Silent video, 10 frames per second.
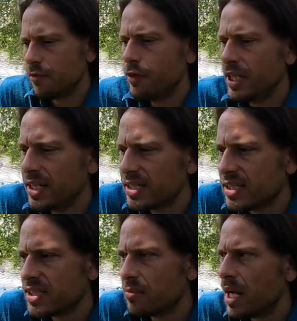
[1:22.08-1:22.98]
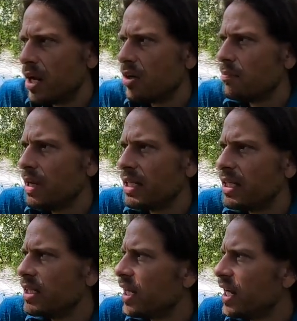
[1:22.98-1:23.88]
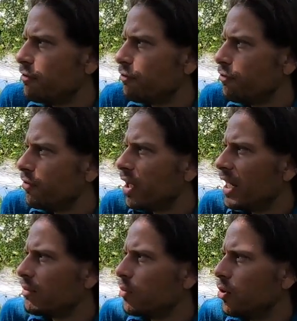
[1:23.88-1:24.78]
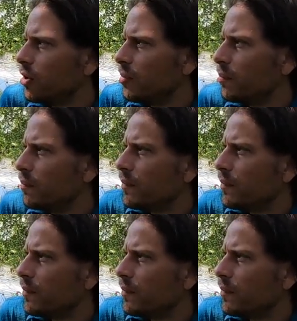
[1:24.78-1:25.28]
Venus is about making life like more,